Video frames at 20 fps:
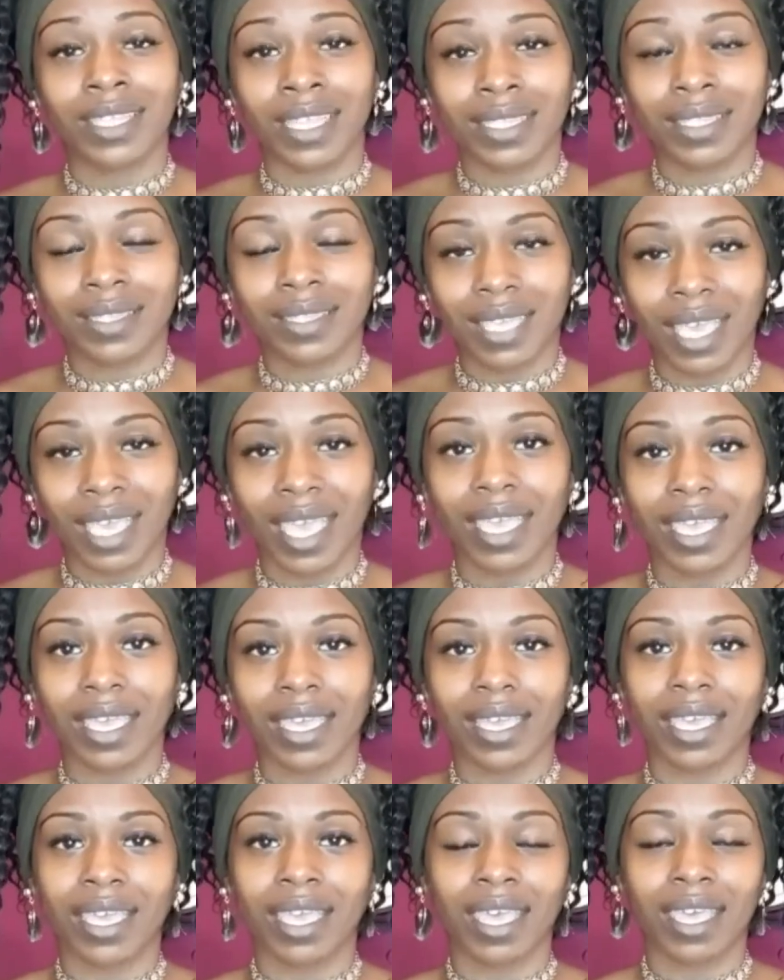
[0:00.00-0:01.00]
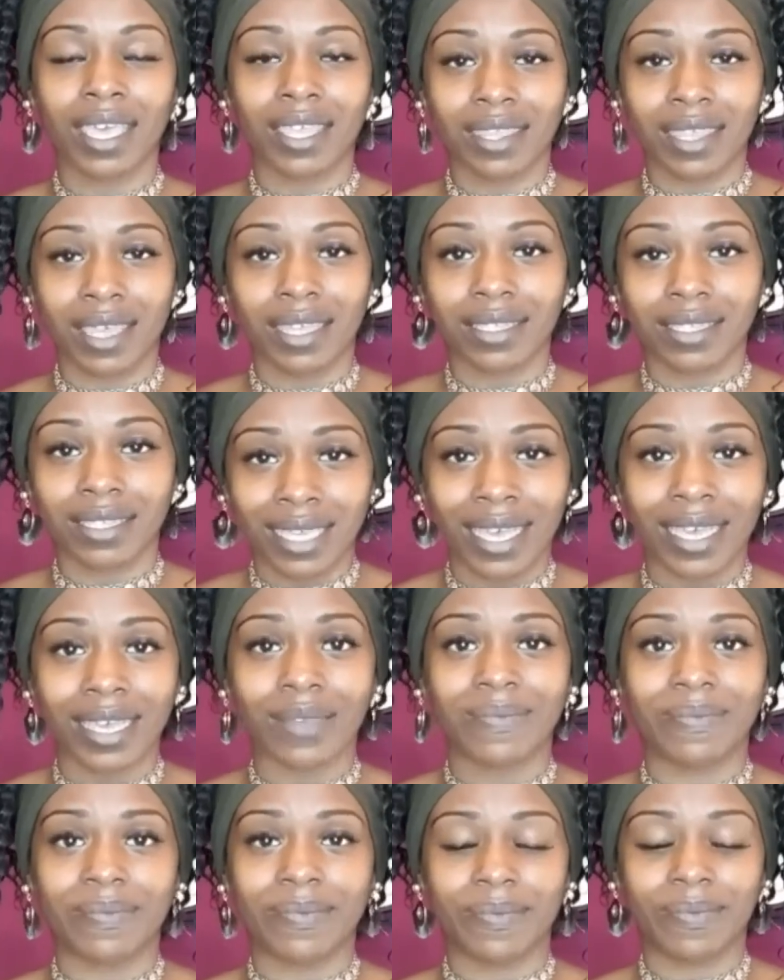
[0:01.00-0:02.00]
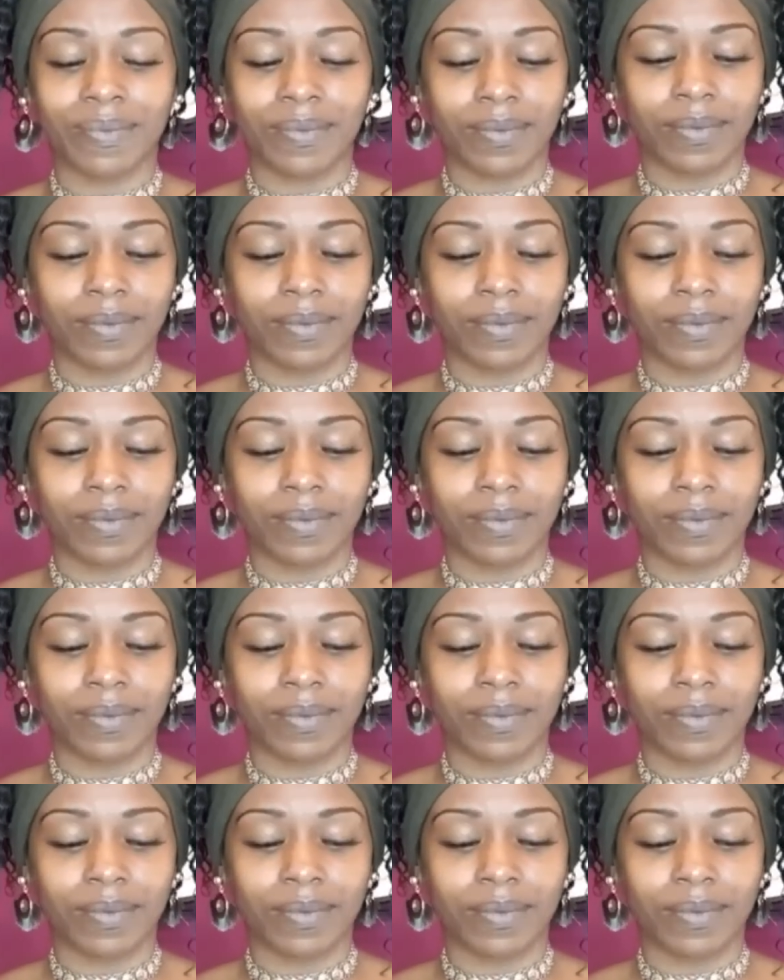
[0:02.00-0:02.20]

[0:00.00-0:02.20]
then take that time